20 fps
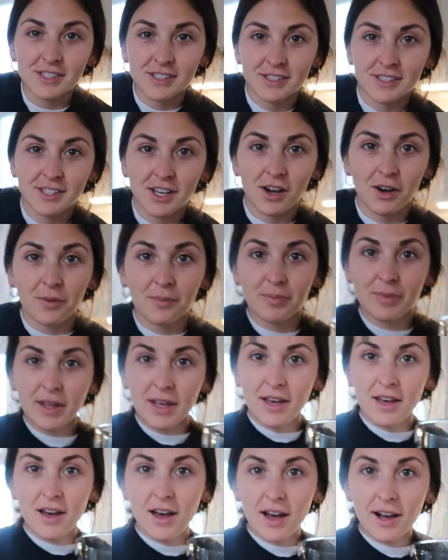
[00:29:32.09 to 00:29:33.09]
And so
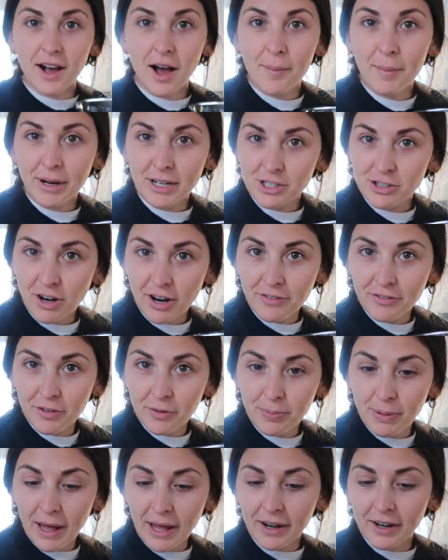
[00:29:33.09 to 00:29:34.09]
I got my trifle
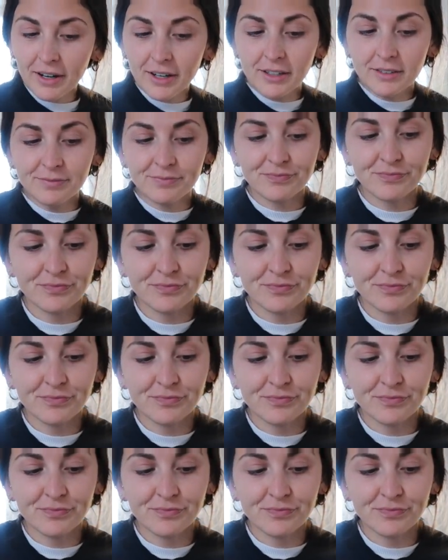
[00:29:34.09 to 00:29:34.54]
platter.